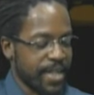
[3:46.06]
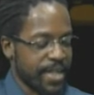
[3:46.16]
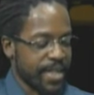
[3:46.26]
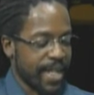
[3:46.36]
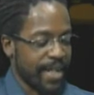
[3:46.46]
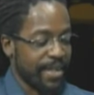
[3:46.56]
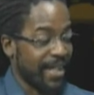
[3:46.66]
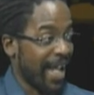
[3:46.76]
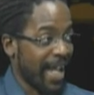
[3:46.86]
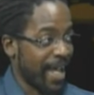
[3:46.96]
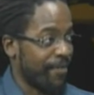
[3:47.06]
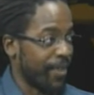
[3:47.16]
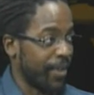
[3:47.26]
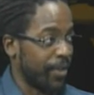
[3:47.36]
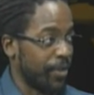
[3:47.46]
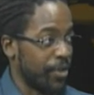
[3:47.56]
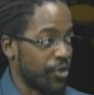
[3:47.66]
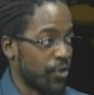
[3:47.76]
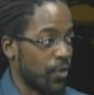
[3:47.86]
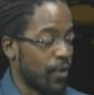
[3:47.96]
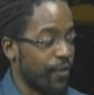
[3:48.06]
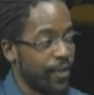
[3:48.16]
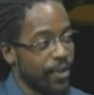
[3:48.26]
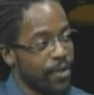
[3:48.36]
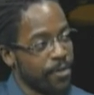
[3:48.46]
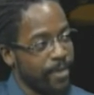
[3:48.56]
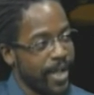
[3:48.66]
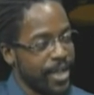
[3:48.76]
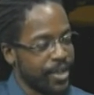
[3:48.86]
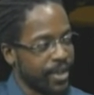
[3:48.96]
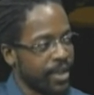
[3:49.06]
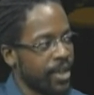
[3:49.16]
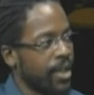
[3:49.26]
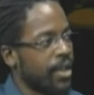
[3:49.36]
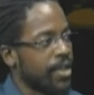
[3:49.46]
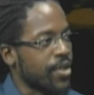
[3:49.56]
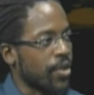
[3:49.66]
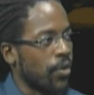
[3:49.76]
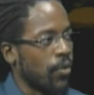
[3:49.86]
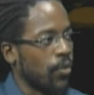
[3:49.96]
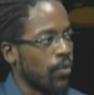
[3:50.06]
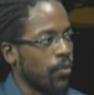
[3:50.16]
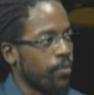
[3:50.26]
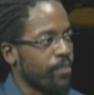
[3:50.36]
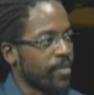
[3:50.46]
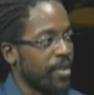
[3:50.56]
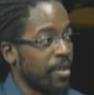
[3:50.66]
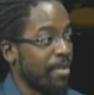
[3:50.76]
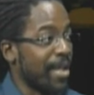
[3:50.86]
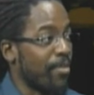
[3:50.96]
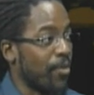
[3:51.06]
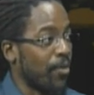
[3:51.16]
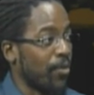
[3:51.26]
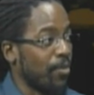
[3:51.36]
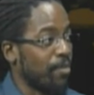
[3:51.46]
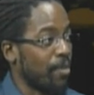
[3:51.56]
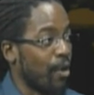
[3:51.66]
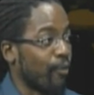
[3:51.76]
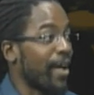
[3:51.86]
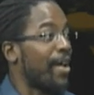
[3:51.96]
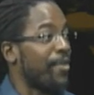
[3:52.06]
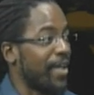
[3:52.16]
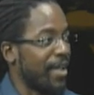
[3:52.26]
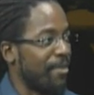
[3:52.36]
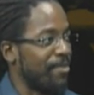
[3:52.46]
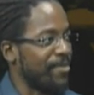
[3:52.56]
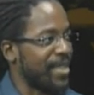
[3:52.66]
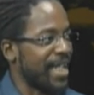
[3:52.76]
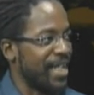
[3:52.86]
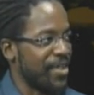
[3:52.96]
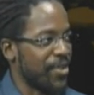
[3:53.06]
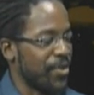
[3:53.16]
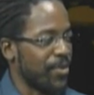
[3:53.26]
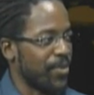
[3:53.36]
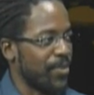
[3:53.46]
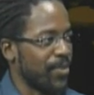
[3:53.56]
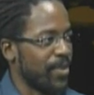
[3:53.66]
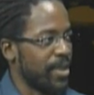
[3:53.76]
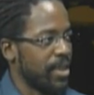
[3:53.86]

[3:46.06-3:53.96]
is that they have very little control over their own magic, so the people around them tend to